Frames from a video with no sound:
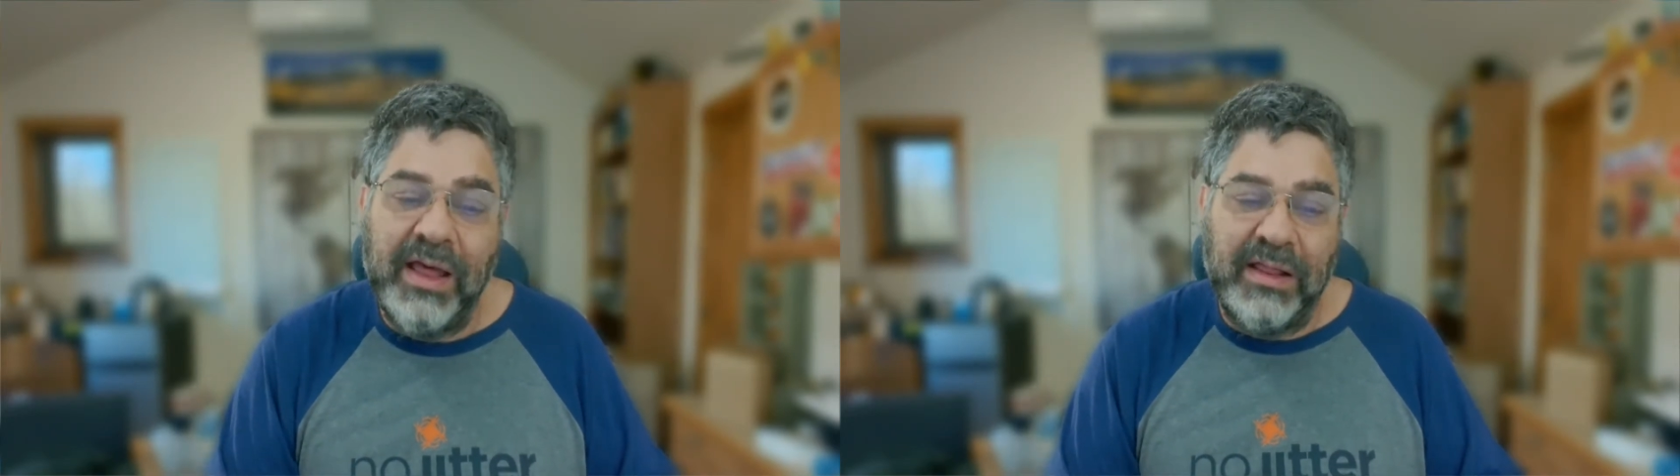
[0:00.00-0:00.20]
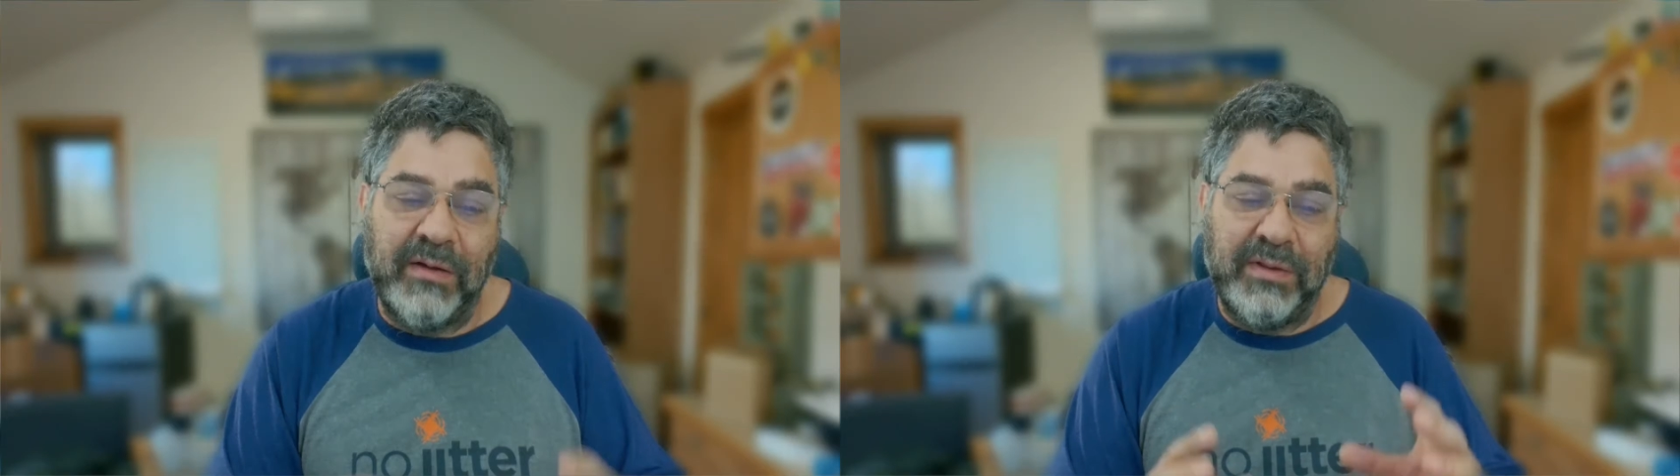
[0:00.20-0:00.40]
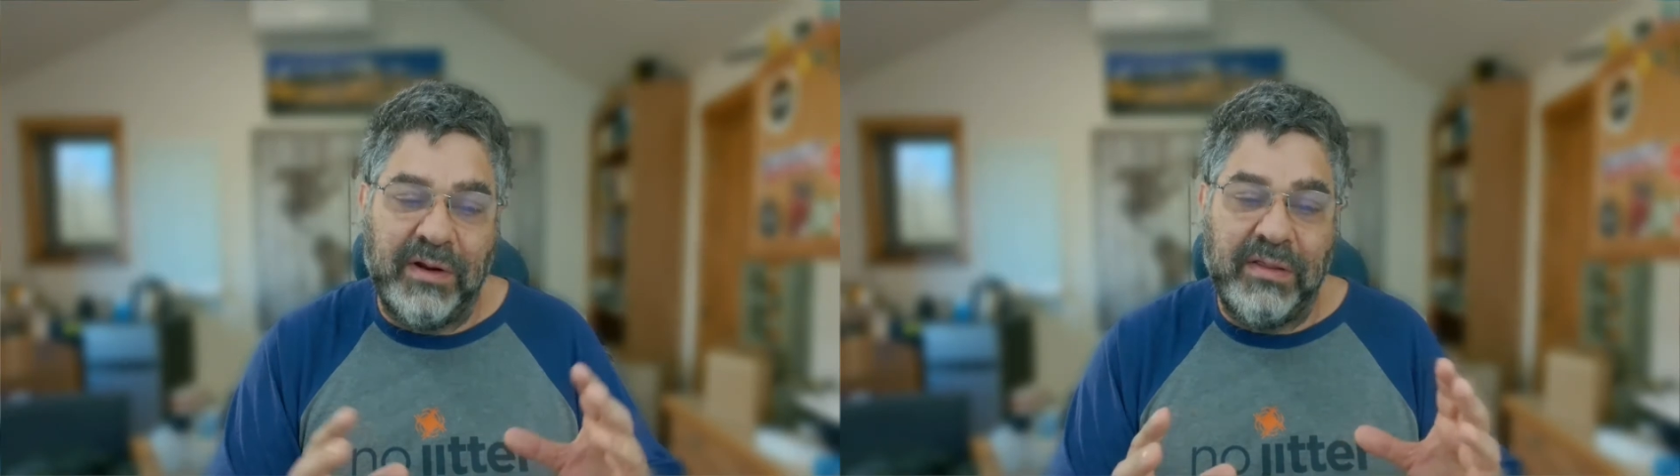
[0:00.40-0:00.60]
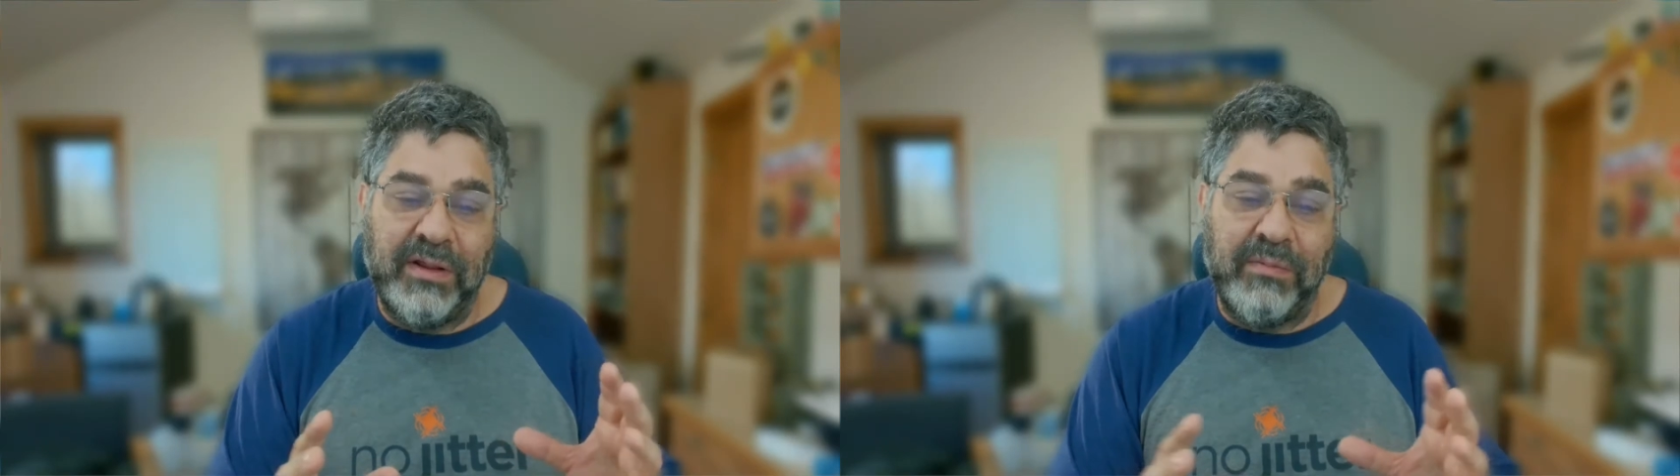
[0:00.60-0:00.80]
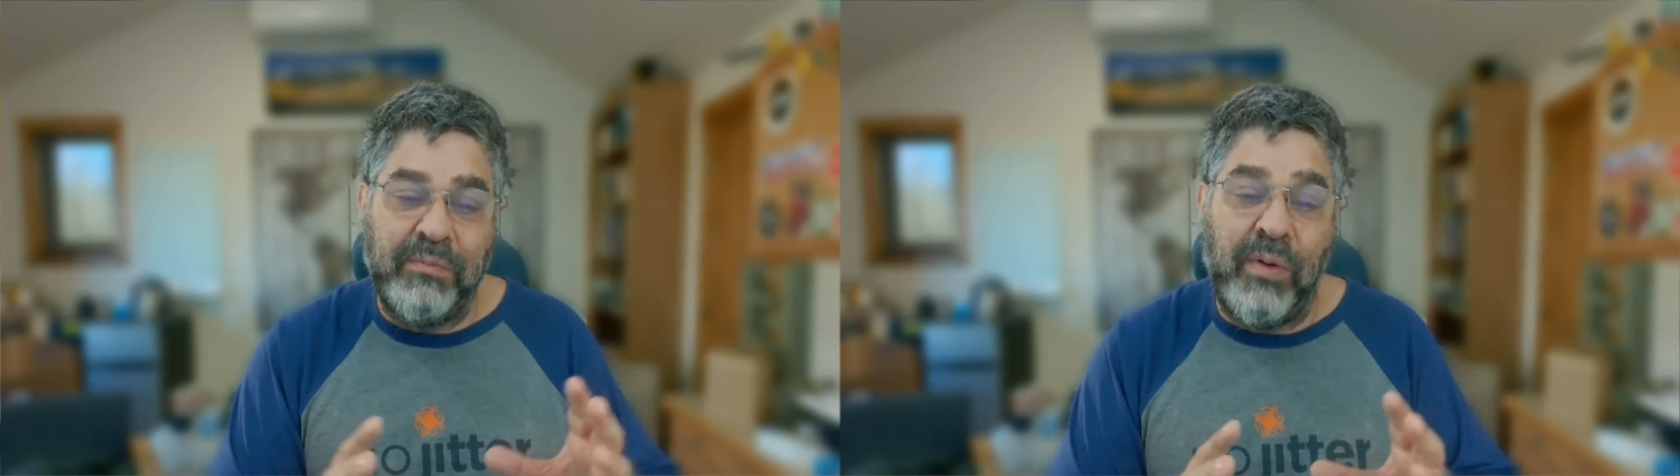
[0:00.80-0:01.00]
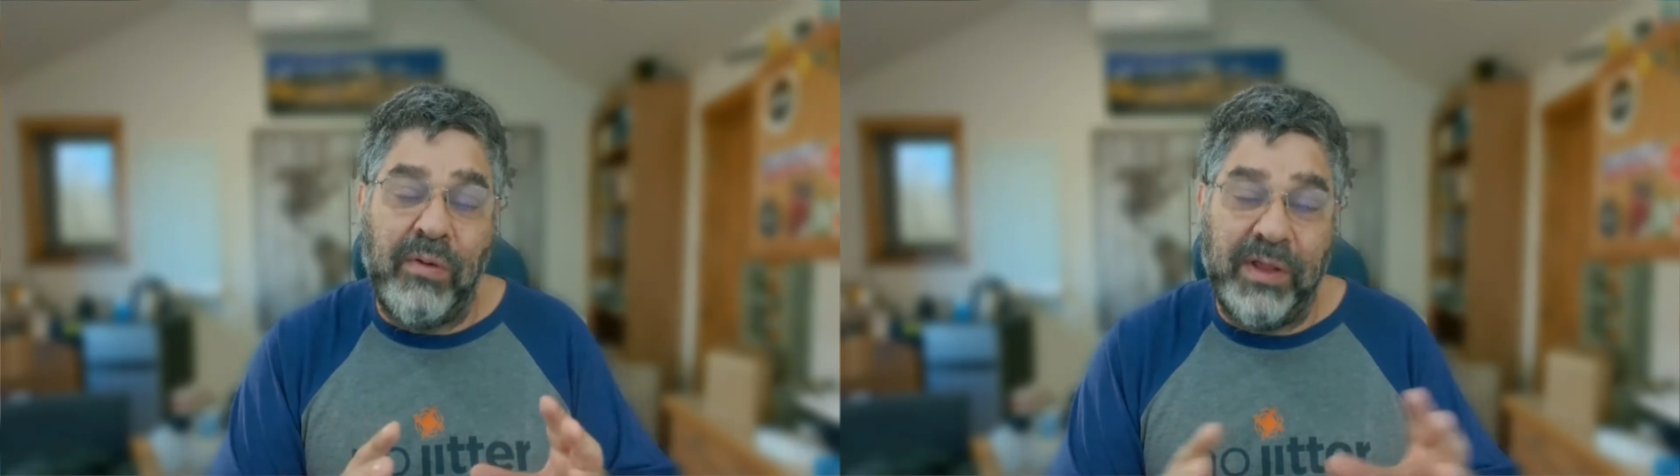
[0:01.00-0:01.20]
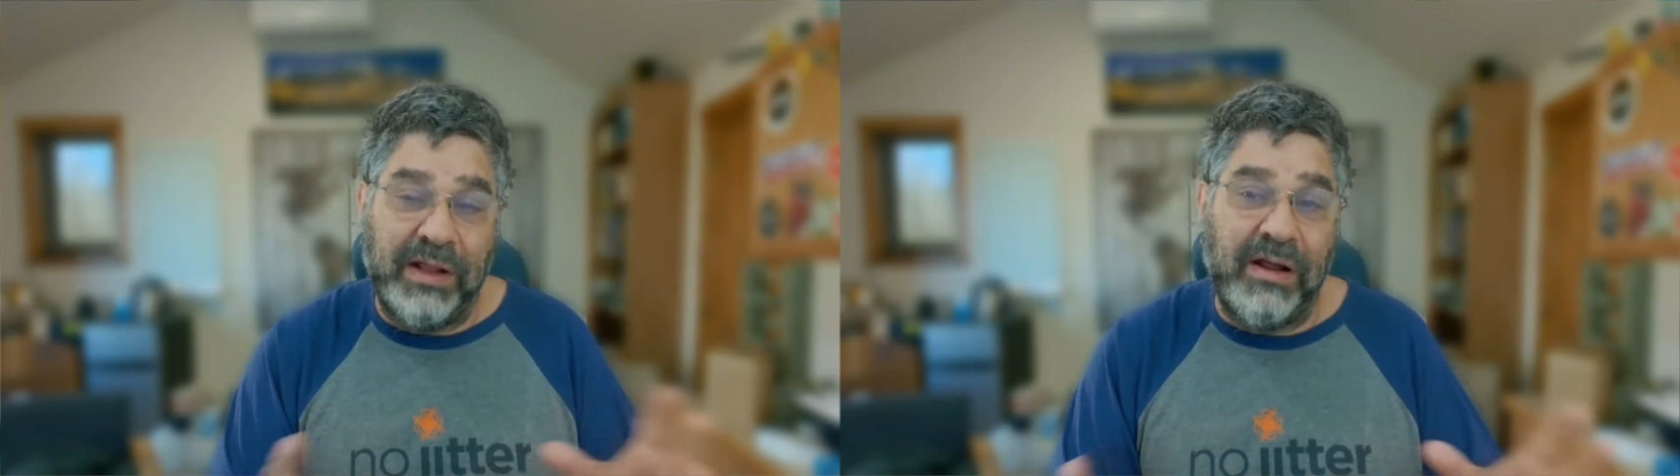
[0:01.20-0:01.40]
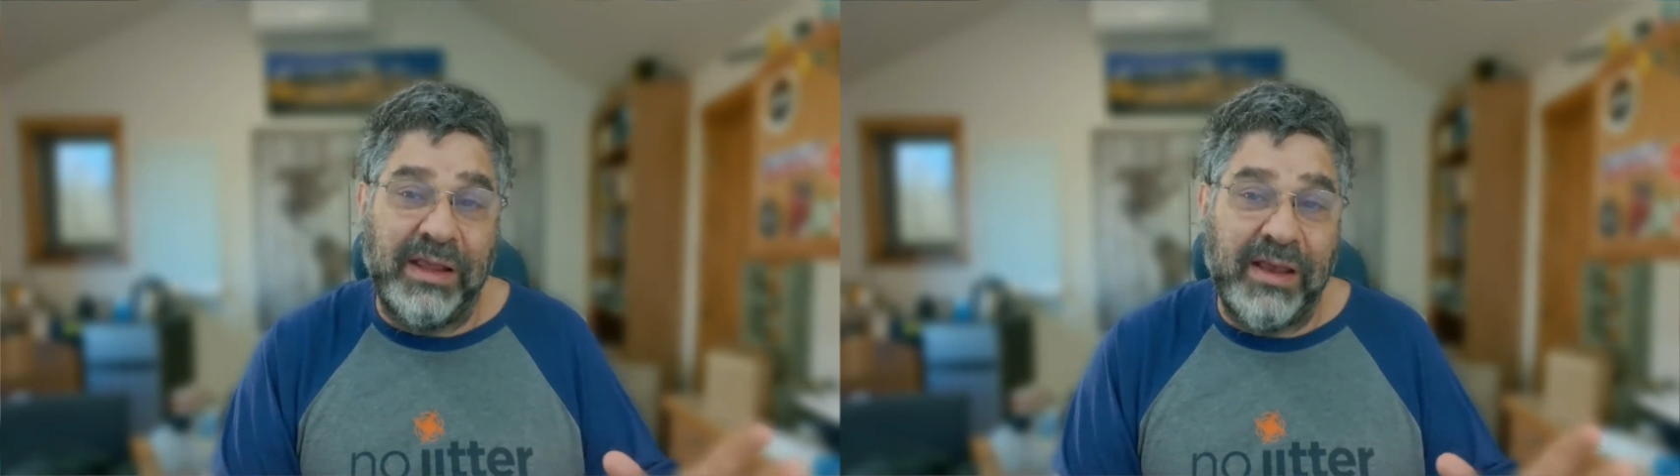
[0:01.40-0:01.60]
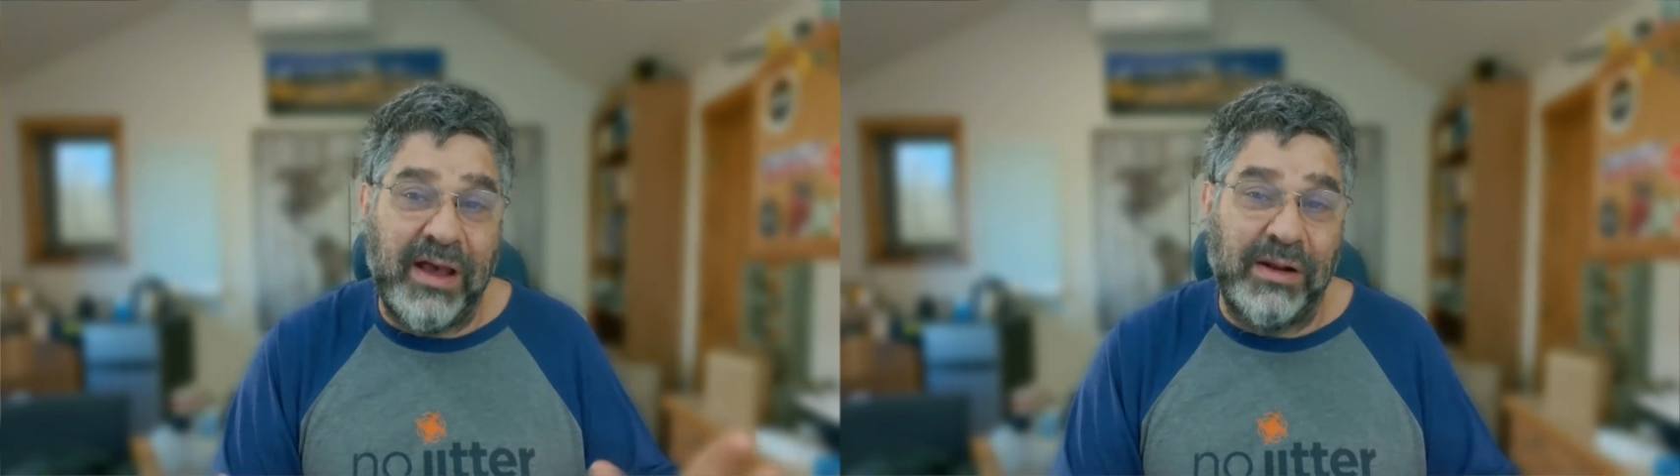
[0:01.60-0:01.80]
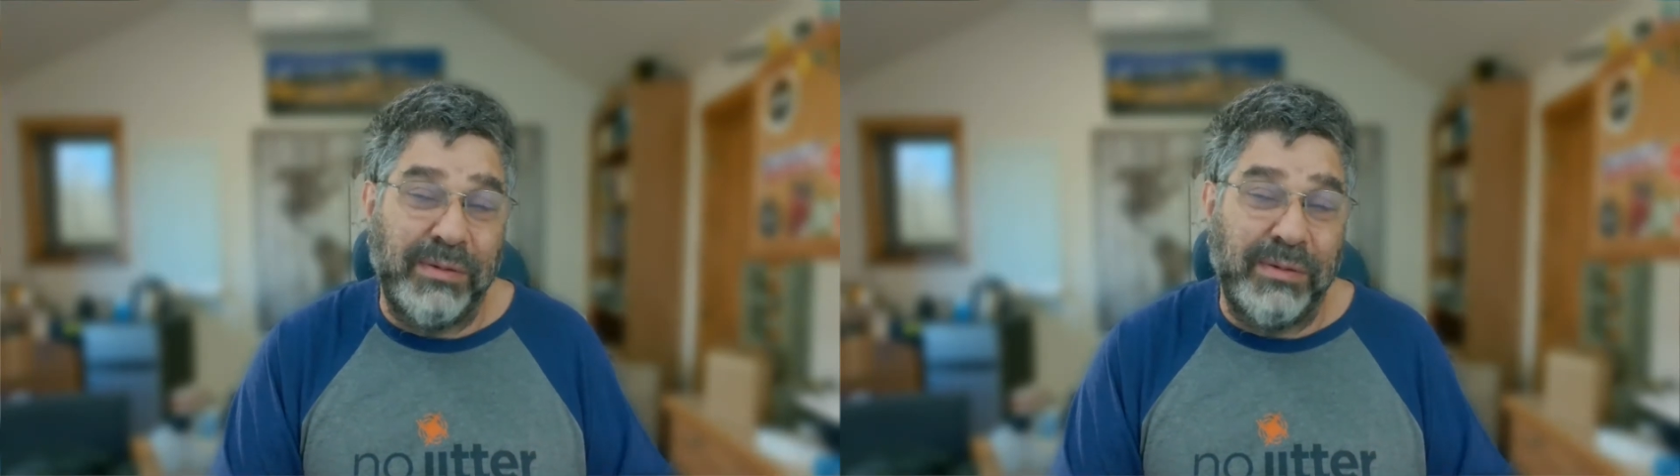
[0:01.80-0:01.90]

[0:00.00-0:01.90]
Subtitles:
They're pulling it all together.